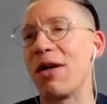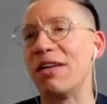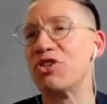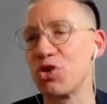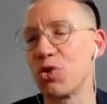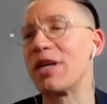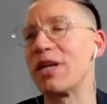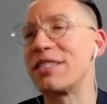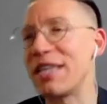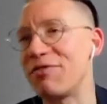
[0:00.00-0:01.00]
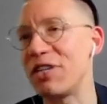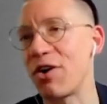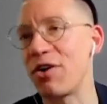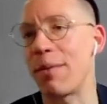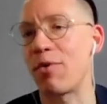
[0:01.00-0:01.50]
ensuring safety in our
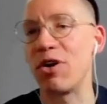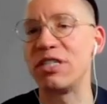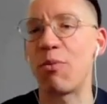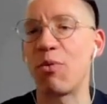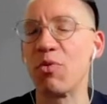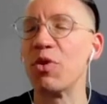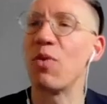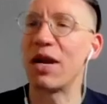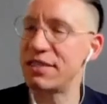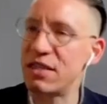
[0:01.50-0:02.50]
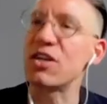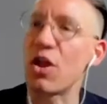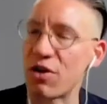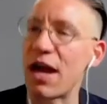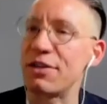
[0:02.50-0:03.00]
neighborhoods. That we really want to see these
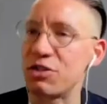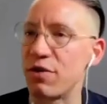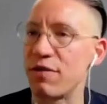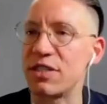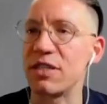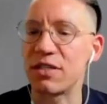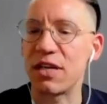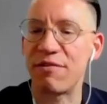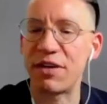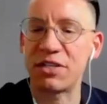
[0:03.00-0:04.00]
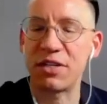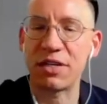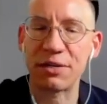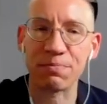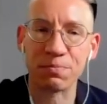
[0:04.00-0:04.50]
other kind of services invested
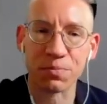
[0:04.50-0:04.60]
in.